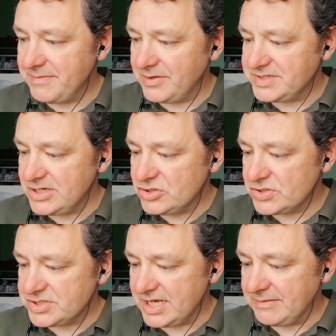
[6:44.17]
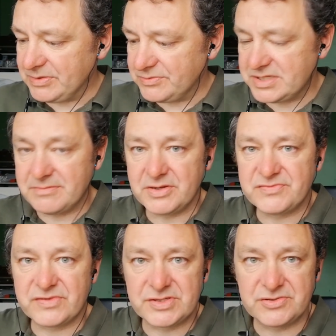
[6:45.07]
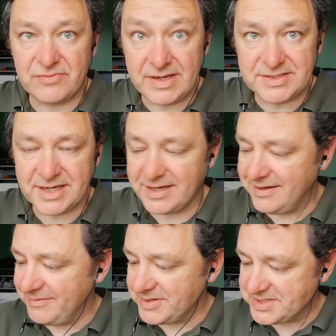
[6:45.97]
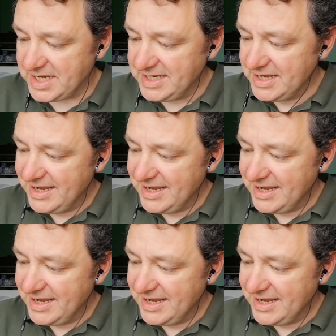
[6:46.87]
most interesting but also the most frustrating, I must say,